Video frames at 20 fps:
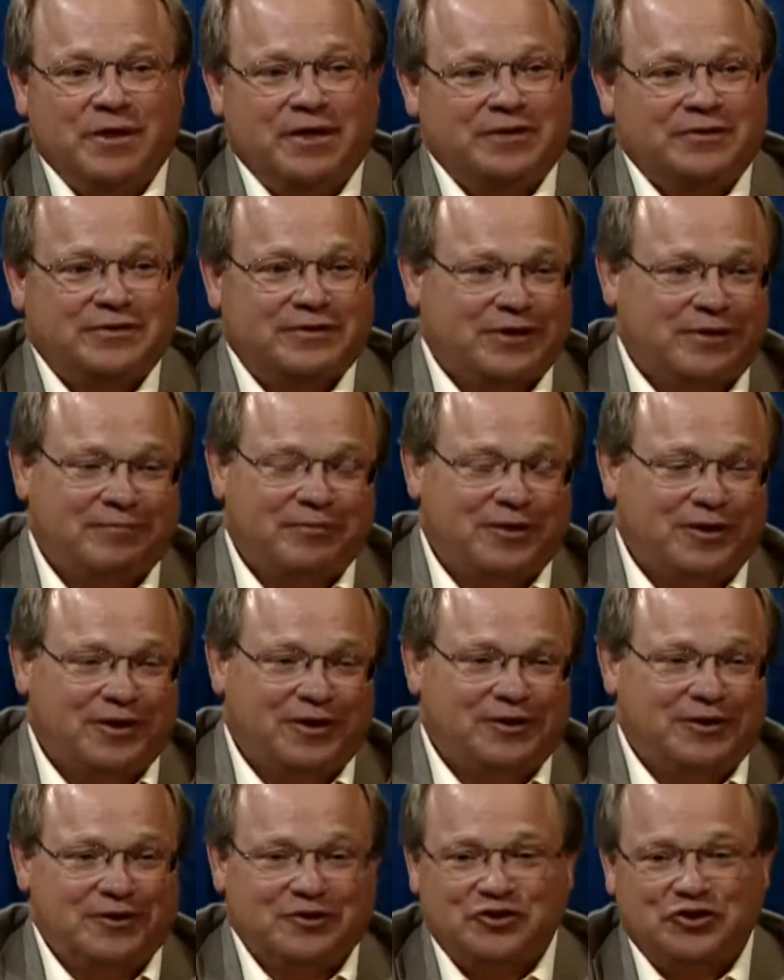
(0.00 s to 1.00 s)
be
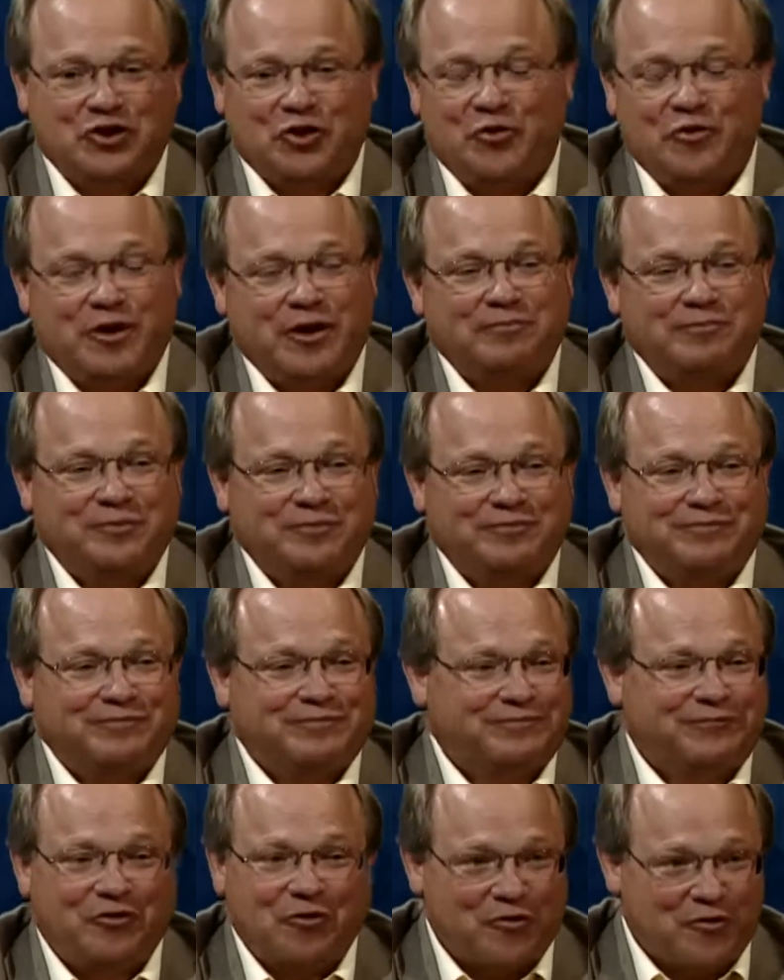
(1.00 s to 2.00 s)
something to show up
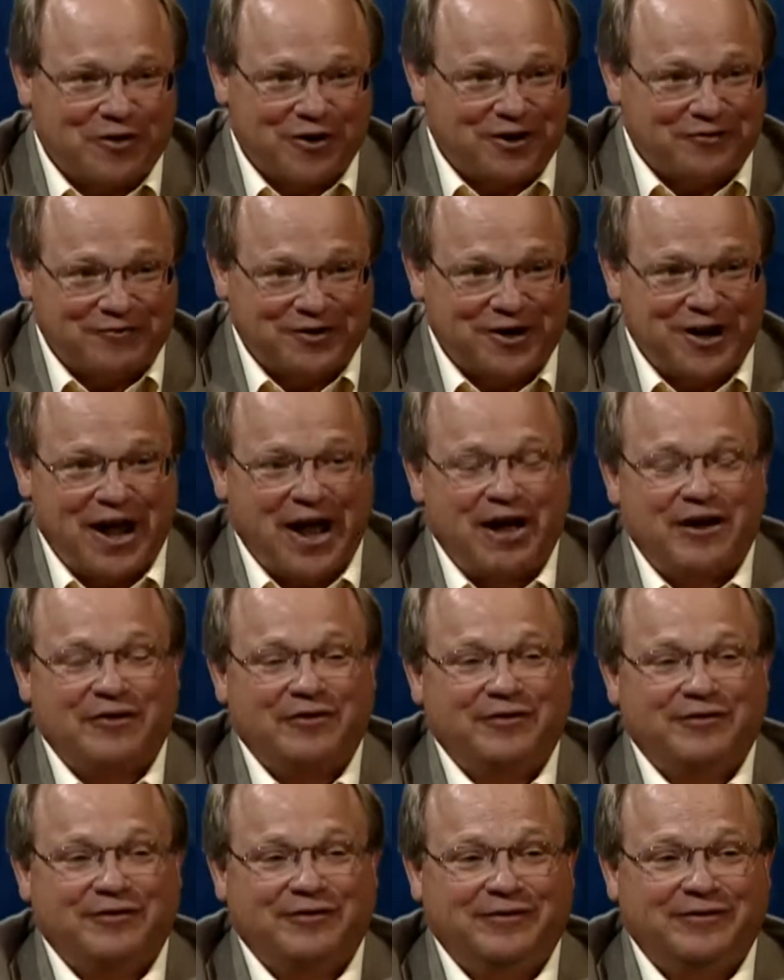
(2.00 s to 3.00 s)
for every
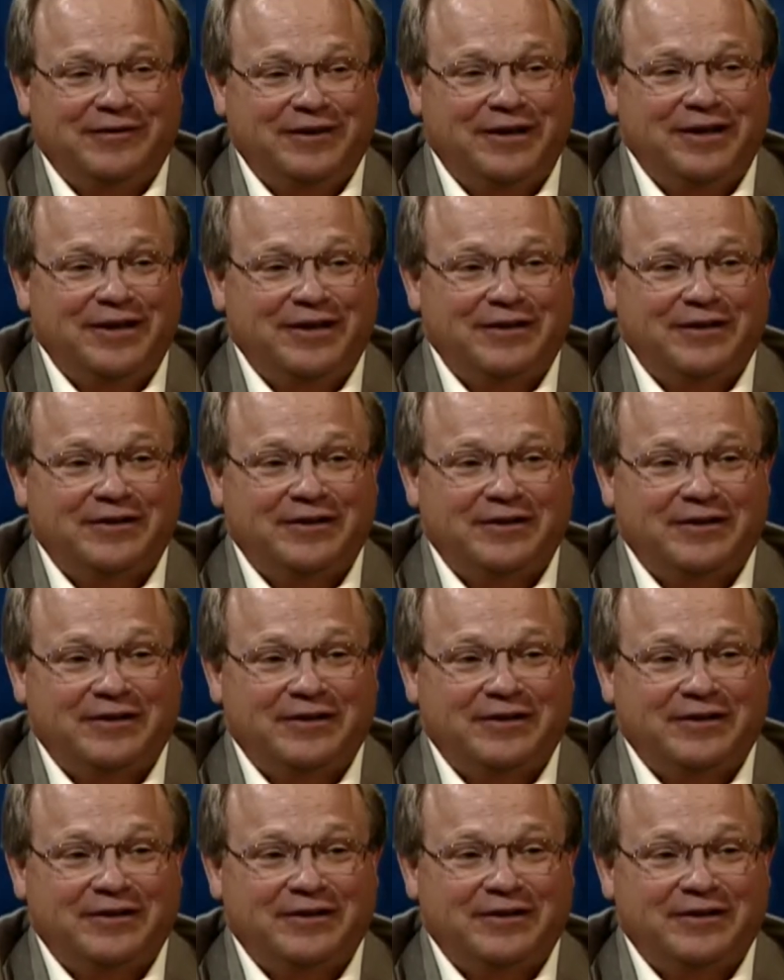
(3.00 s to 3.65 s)
now and then.